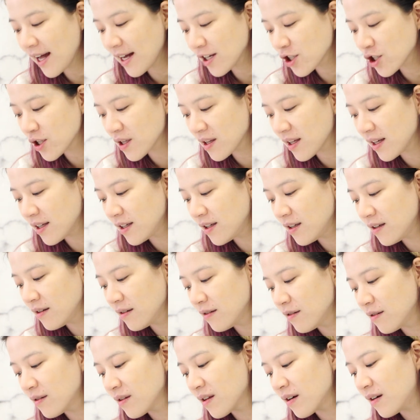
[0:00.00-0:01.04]
lashes I
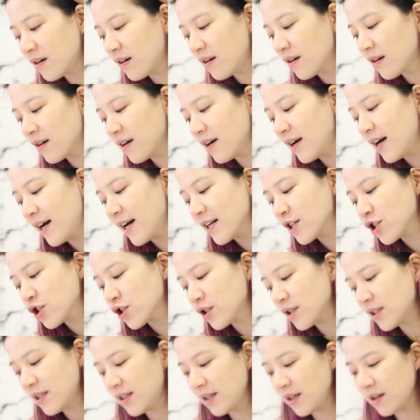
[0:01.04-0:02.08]
use are
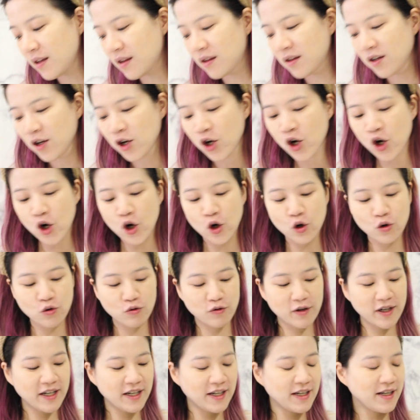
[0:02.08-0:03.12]
actually these
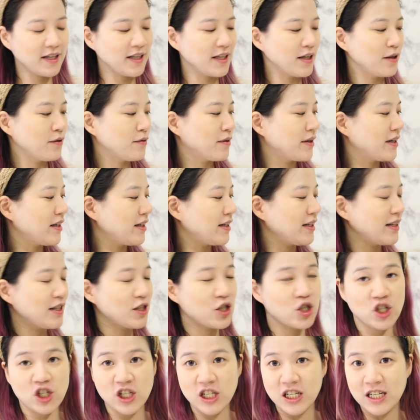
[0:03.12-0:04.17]
really
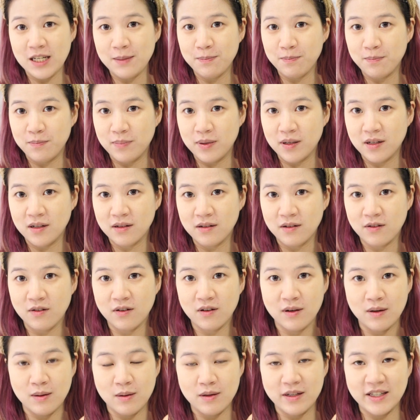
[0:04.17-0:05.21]
cheap,
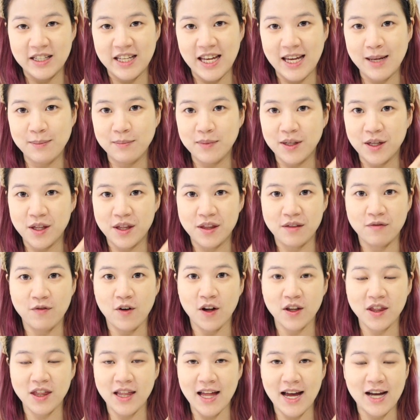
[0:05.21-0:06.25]
nameless
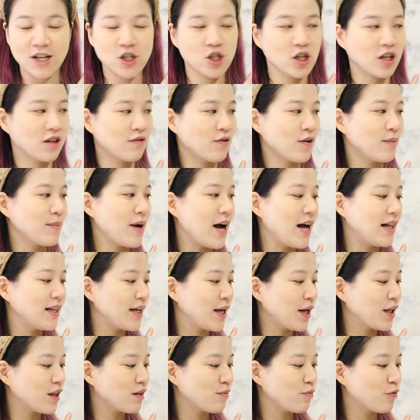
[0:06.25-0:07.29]
false lashes from
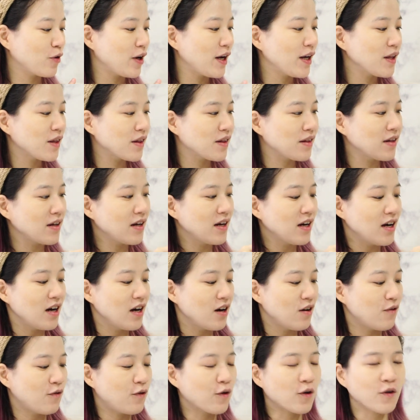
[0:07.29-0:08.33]
AliExpress.
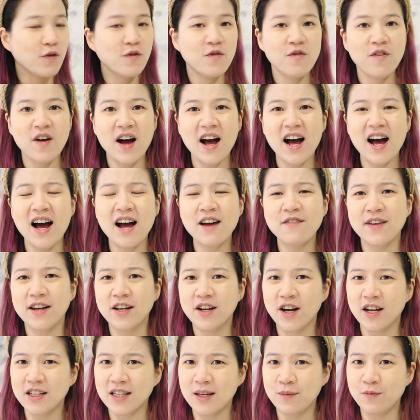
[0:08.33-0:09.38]
For $5, I
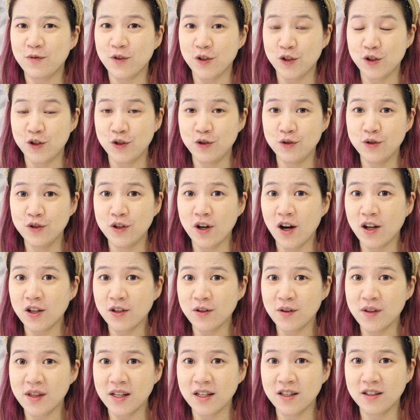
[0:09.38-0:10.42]
got them for
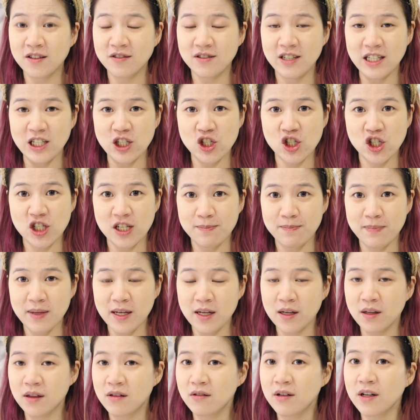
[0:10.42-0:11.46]
$2, including
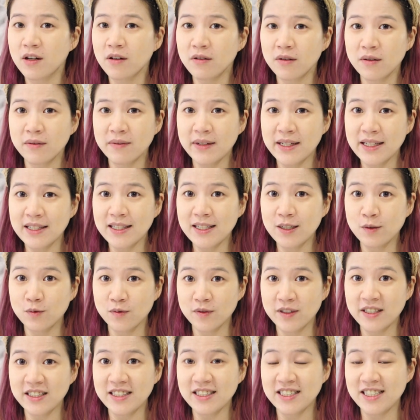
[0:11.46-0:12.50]
shipping, so they were
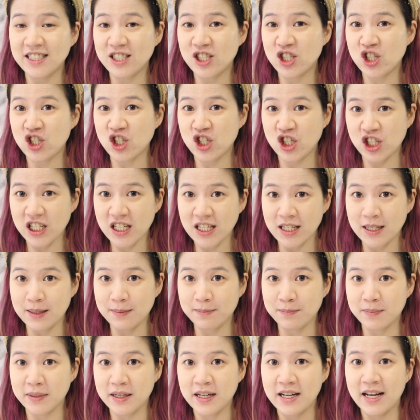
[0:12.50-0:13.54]
really cheap.